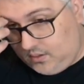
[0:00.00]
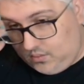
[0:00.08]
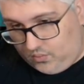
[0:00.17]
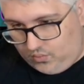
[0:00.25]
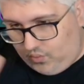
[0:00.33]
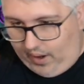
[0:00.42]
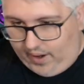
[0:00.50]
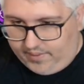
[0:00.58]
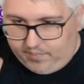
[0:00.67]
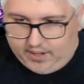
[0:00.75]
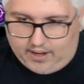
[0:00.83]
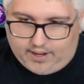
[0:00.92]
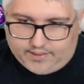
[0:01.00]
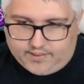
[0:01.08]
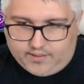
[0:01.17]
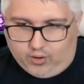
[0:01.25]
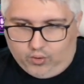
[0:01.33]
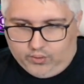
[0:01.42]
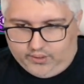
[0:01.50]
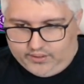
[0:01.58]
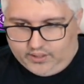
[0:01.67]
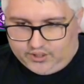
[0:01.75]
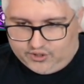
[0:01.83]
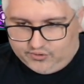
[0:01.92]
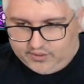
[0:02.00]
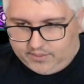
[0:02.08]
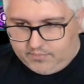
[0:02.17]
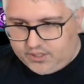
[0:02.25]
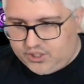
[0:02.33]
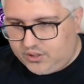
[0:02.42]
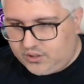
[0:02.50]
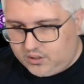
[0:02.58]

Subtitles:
Right behind the only dungeon damage.